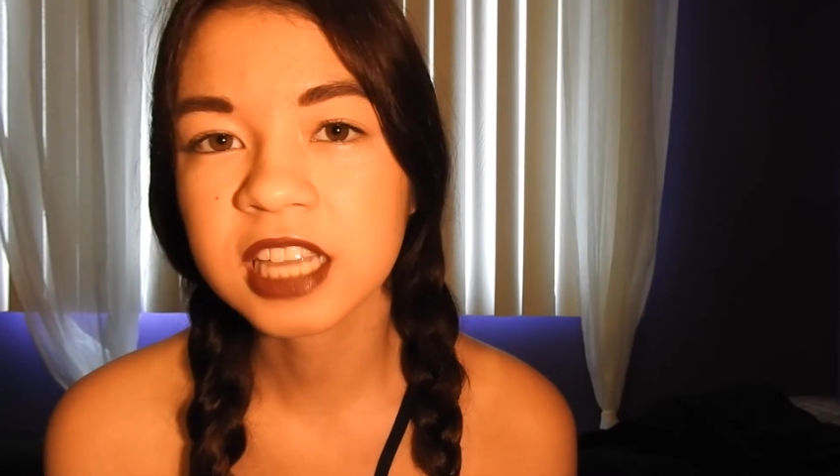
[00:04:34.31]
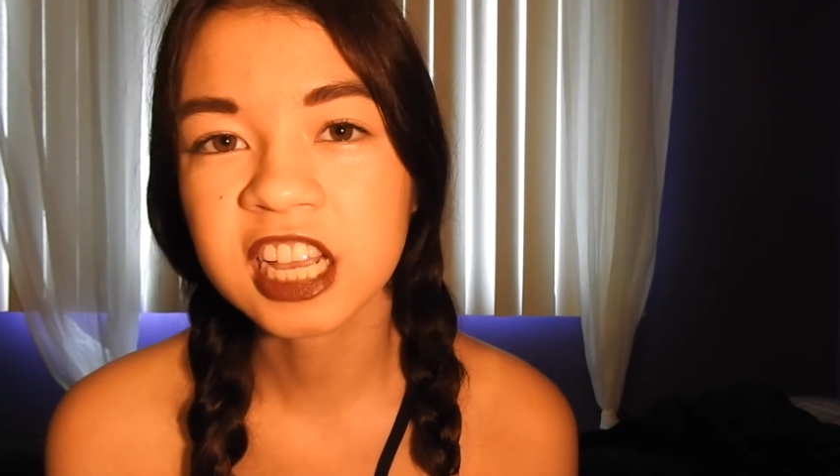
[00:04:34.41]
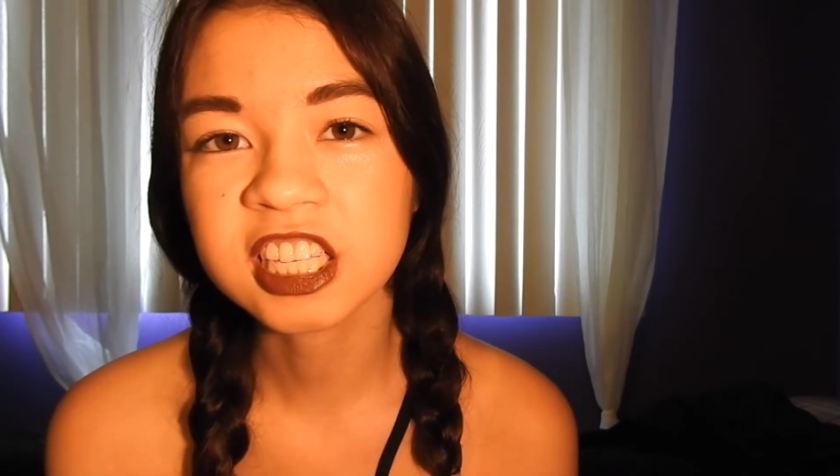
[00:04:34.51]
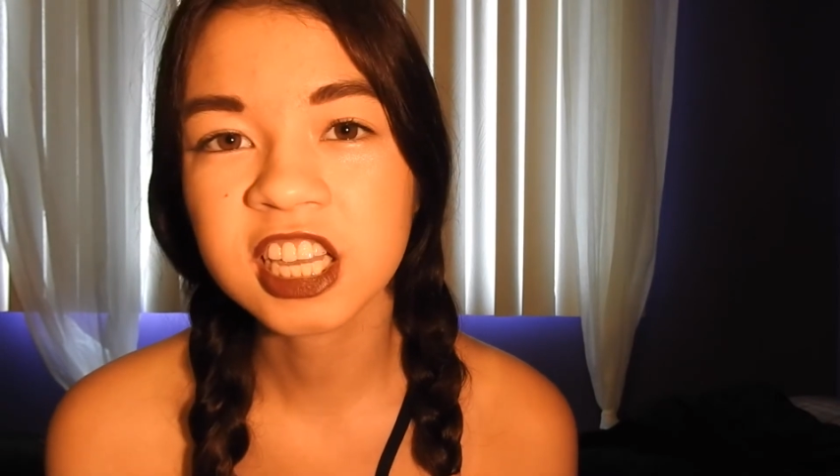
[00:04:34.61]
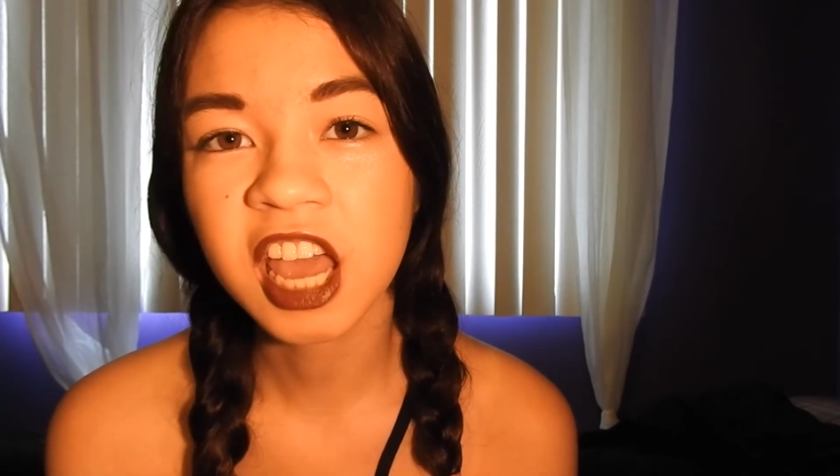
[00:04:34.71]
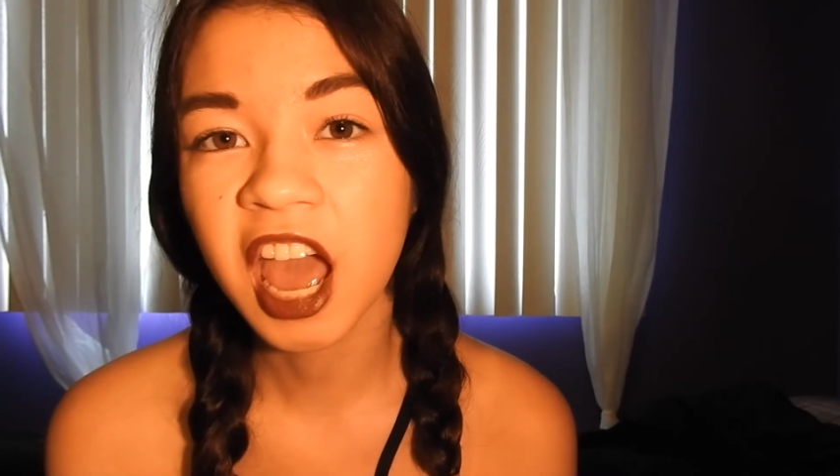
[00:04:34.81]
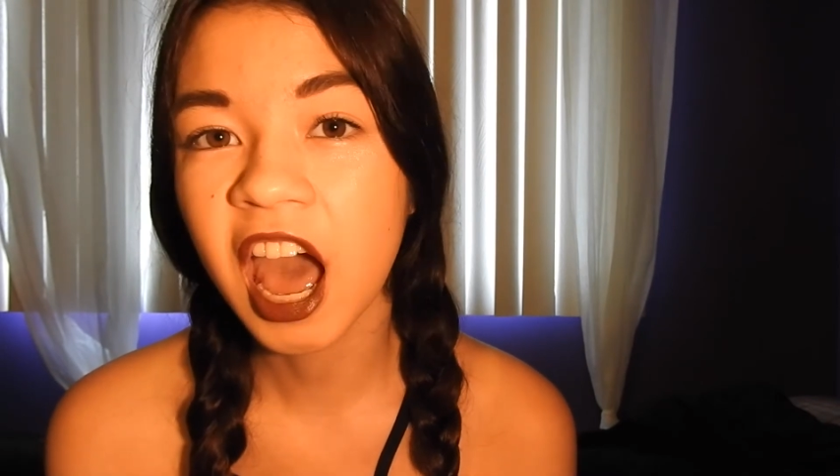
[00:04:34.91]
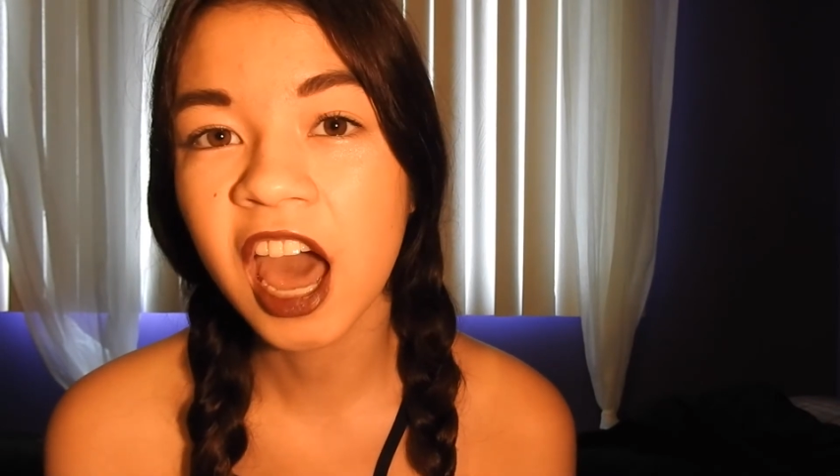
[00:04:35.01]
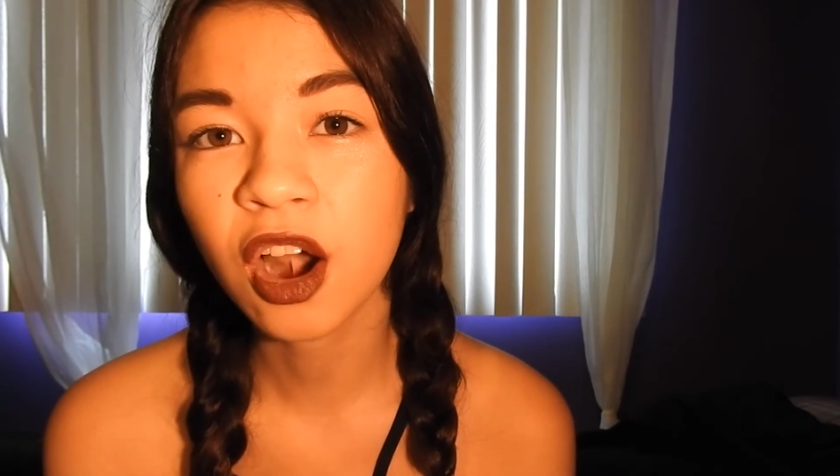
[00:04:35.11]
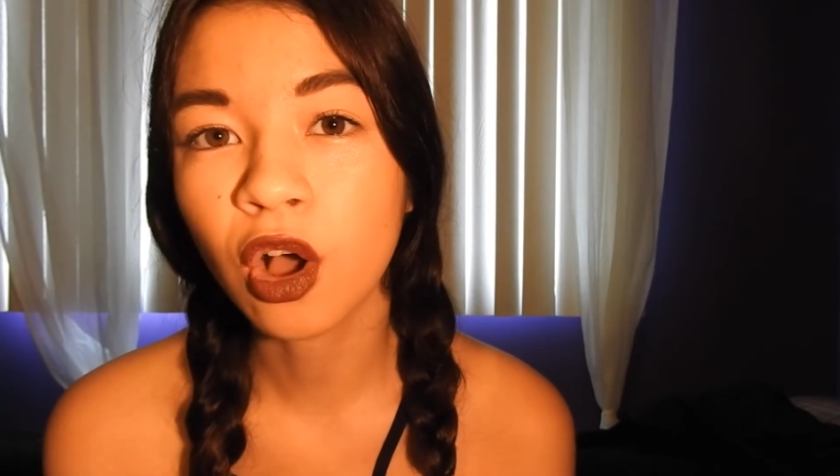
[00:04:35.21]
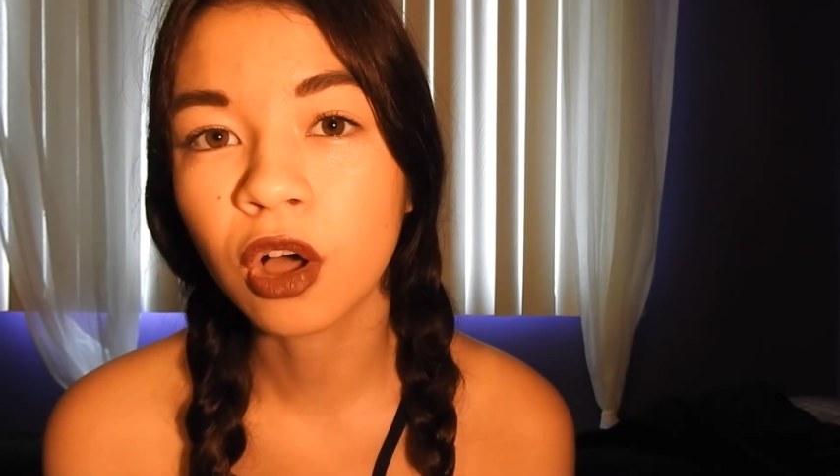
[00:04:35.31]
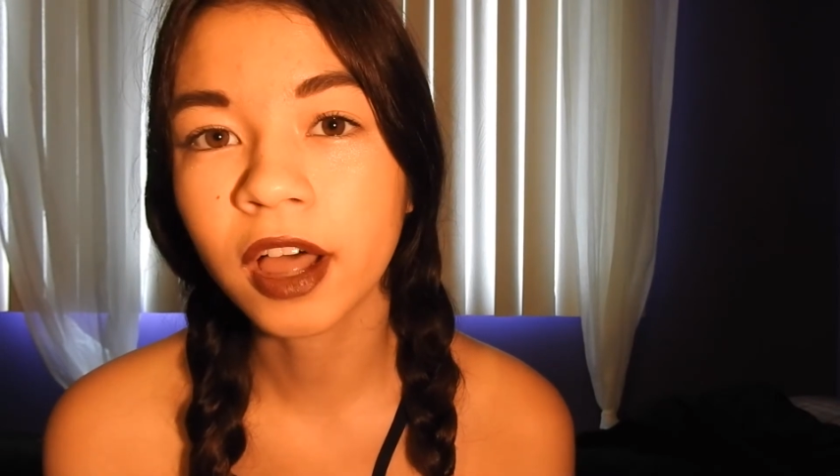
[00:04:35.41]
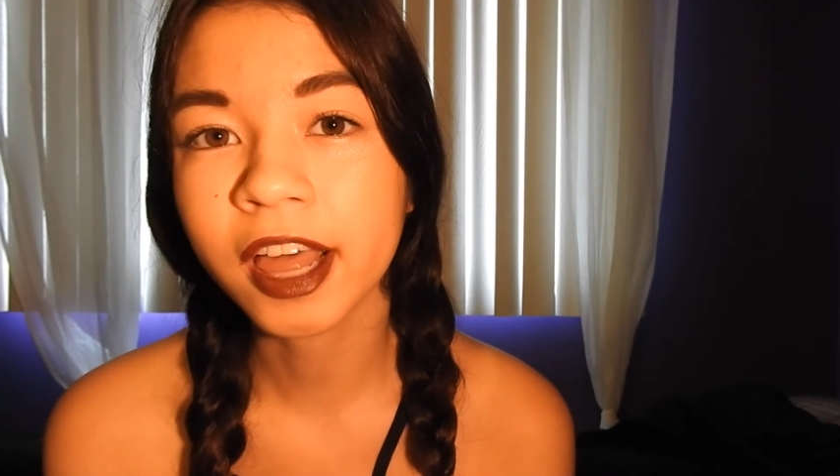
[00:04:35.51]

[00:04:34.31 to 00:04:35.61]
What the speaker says: sexy at all.